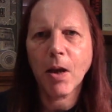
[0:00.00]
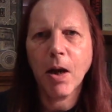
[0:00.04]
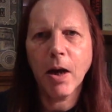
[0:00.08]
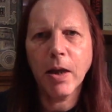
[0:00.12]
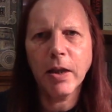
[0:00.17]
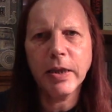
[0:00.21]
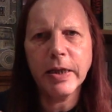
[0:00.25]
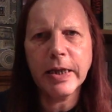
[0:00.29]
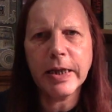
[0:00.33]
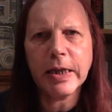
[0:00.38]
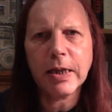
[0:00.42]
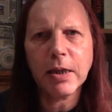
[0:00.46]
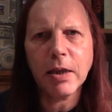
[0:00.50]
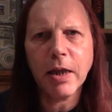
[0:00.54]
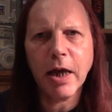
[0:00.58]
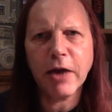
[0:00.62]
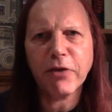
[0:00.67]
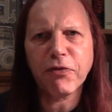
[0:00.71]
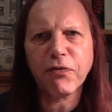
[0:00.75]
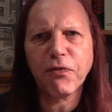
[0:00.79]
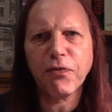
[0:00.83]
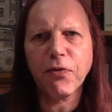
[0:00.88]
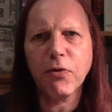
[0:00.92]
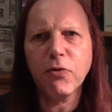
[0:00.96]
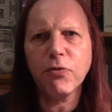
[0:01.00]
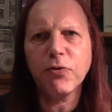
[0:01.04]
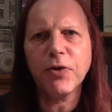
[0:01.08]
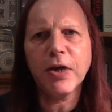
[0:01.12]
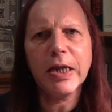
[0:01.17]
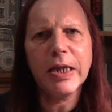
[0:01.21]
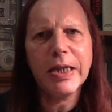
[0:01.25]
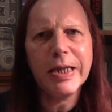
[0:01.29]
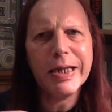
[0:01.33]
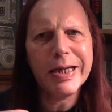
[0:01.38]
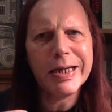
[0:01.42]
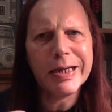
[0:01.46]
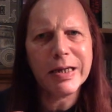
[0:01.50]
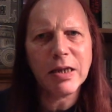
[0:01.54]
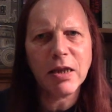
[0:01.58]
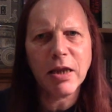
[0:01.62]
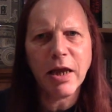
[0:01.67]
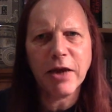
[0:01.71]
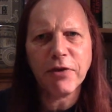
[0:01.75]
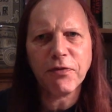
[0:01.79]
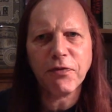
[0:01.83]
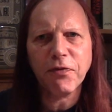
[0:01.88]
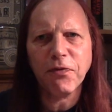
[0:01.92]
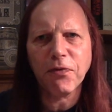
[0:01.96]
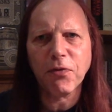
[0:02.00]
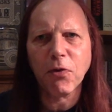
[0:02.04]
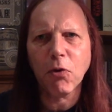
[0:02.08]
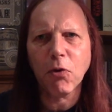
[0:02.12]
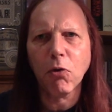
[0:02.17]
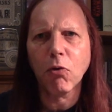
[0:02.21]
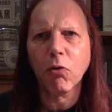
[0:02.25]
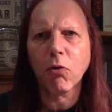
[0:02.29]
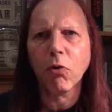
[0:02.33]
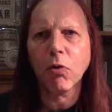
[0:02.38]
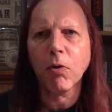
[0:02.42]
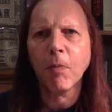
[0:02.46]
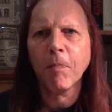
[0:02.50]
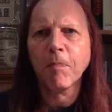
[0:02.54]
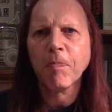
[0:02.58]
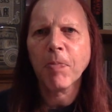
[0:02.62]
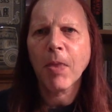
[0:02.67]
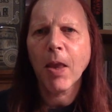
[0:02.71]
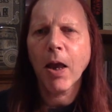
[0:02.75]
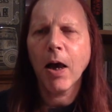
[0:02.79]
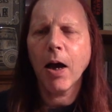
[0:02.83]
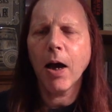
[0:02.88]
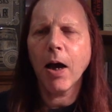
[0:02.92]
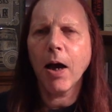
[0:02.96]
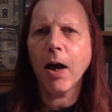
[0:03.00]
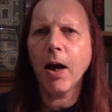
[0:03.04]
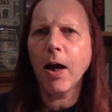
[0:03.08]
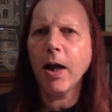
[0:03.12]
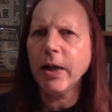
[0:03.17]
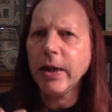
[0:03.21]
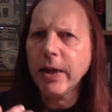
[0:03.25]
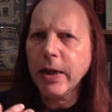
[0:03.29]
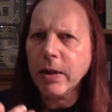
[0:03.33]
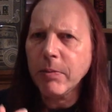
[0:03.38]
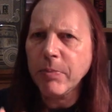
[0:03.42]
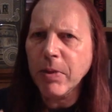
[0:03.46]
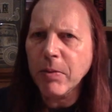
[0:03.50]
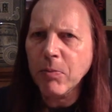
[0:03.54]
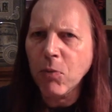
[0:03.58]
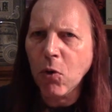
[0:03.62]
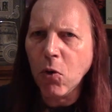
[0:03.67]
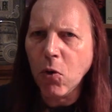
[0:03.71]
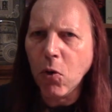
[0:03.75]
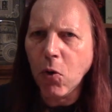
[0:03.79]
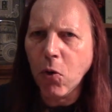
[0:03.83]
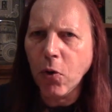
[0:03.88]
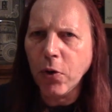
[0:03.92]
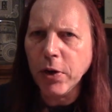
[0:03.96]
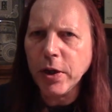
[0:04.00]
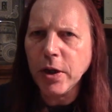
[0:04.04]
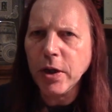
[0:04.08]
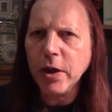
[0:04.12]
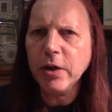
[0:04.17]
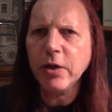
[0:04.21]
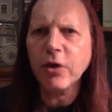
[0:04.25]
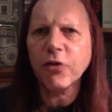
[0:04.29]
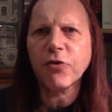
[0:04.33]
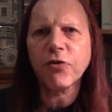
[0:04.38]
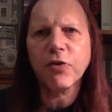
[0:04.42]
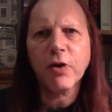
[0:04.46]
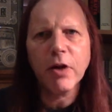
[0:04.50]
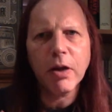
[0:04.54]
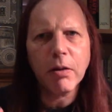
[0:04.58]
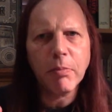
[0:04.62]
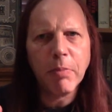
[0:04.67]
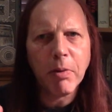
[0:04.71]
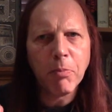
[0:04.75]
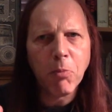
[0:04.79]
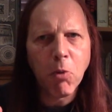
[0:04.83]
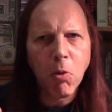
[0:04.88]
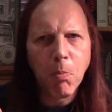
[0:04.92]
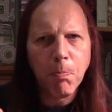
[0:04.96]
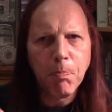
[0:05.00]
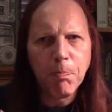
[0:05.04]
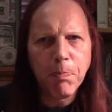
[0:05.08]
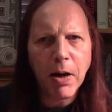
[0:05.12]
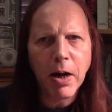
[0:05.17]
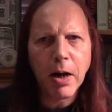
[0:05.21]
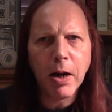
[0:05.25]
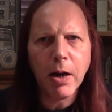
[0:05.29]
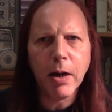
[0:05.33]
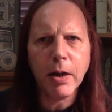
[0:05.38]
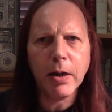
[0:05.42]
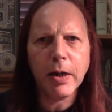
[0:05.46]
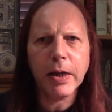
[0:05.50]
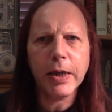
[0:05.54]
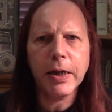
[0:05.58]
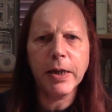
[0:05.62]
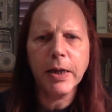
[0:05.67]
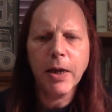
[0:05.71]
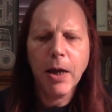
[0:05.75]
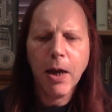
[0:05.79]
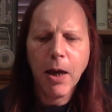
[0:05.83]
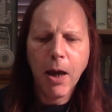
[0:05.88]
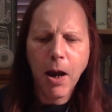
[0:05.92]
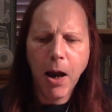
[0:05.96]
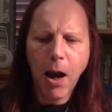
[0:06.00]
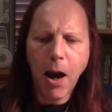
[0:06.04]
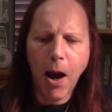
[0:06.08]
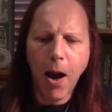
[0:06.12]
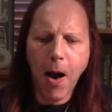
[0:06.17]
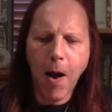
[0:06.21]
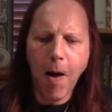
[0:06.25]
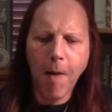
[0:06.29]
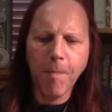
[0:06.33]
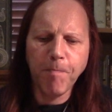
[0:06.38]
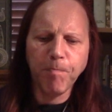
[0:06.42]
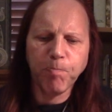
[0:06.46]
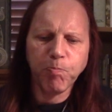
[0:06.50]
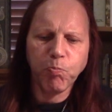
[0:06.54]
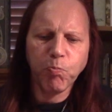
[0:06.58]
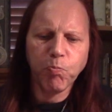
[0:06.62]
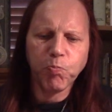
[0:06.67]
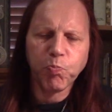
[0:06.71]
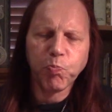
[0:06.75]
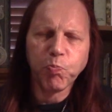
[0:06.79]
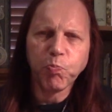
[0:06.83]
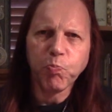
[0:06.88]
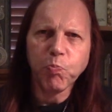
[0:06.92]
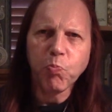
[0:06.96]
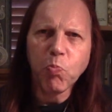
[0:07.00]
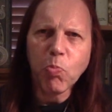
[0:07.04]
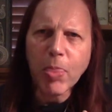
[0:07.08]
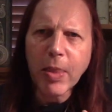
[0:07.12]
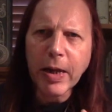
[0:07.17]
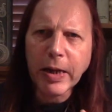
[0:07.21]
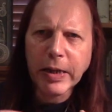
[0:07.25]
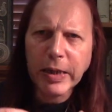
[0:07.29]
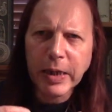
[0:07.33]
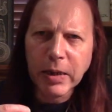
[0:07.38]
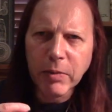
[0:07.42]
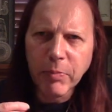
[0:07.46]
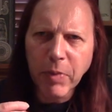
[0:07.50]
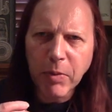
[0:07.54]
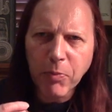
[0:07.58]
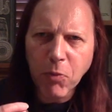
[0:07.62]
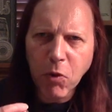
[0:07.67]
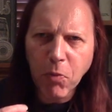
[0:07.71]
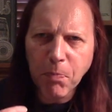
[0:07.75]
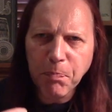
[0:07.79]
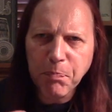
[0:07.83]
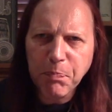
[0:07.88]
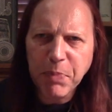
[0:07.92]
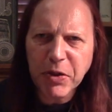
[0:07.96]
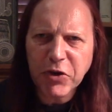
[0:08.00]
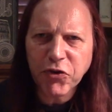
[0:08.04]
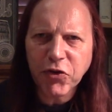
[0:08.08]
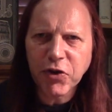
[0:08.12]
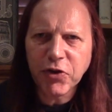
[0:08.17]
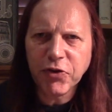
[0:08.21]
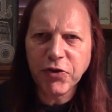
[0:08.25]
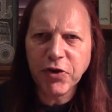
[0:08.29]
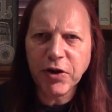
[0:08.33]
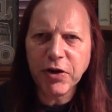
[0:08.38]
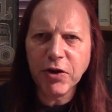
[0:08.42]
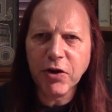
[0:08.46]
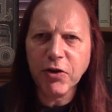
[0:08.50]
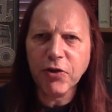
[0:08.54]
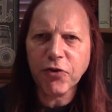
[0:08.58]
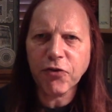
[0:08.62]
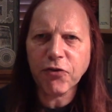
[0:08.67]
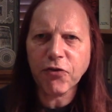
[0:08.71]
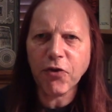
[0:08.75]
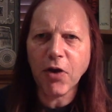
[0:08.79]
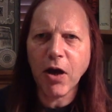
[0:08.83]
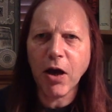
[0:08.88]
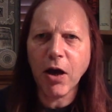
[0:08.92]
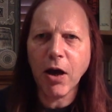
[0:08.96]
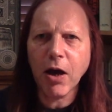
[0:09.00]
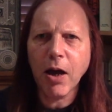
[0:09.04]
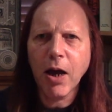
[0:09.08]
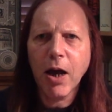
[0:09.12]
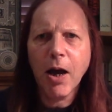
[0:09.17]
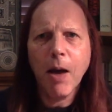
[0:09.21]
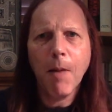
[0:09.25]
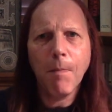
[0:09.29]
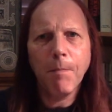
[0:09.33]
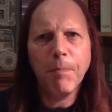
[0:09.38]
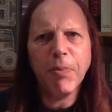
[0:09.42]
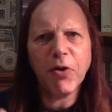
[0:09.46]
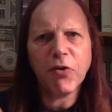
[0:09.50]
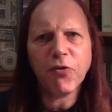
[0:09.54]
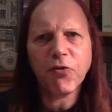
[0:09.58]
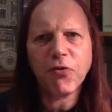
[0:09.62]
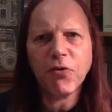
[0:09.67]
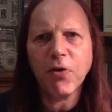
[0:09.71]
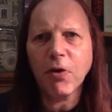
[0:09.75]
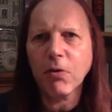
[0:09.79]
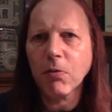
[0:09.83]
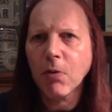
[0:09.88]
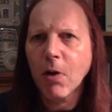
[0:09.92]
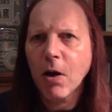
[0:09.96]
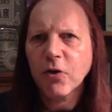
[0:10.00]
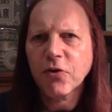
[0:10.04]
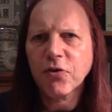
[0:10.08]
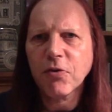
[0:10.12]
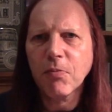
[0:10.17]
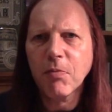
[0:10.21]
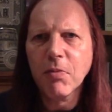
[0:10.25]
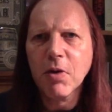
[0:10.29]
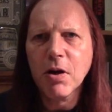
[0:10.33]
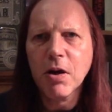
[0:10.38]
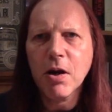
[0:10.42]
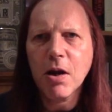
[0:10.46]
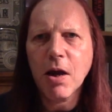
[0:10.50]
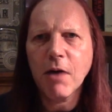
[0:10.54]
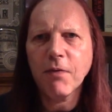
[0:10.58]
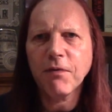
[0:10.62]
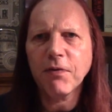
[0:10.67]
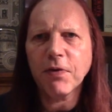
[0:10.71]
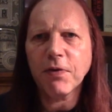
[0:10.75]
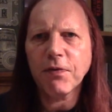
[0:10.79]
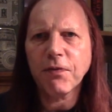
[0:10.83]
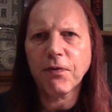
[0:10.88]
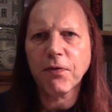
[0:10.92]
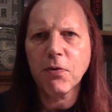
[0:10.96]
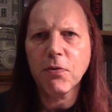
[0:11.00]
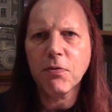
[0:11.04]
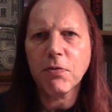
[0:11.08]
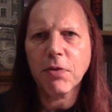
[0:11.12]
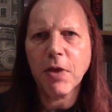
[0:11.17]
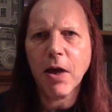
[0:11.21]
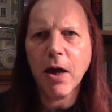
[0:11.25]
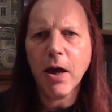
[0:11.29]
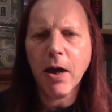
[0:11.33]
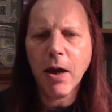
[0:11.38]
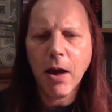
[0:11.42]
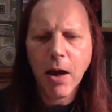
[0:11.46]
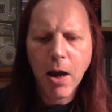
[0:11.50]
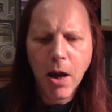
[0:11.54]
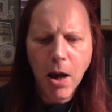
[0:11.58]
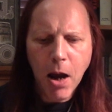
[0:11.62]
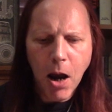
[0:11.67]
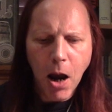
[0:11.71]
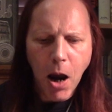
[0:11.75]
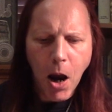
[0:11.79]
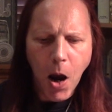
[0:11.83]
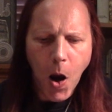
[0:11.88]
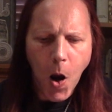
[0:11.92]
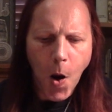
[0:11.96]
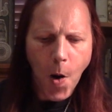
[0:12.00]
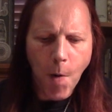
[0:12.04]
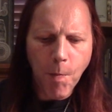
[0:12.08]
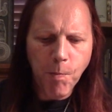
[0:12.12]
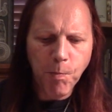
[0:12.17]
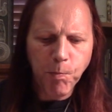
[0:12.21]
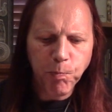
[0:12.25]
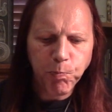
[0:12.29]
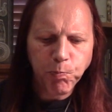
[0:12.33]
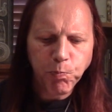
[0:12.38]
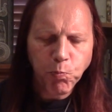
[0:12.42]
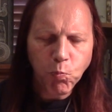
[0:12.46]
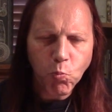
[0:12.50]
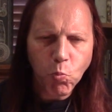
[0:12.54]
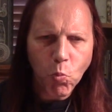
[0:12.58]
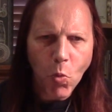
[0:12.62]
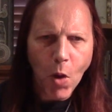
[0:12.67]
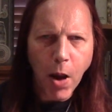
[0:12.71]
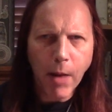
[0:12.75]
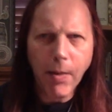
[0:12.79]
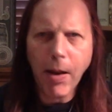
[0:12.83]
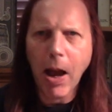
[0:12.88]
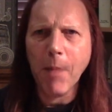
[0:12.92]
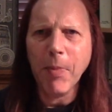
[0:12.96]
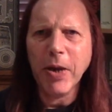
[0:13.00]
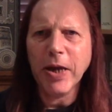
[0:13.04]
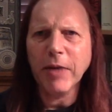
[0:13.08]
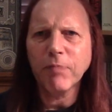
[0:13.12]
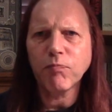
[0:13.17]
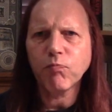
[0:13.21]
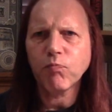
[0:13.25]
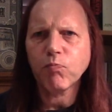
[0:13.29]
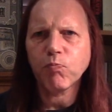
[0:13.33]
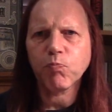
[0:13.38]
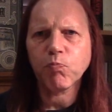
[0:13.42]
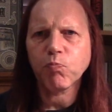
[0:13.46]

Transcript: A little less fruity, a little less floral, a little bit more oiliness, a little bit more barley, a little bit more biscuitiness, but still some lovely fruit there. I mean,